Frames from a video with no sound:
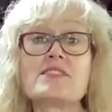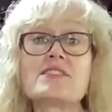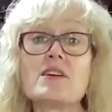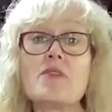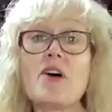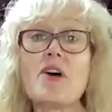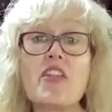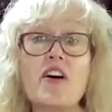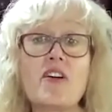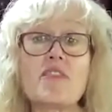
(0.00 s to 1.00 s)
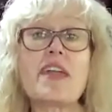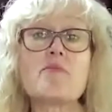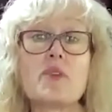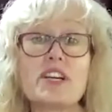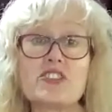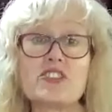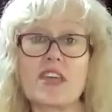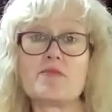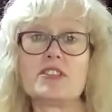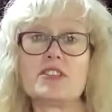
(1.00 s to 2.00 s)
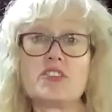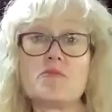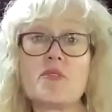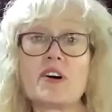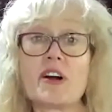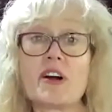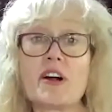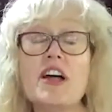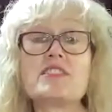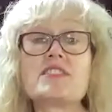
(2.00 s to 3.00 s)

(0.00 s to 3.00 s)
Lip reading: So although they wish they would do more,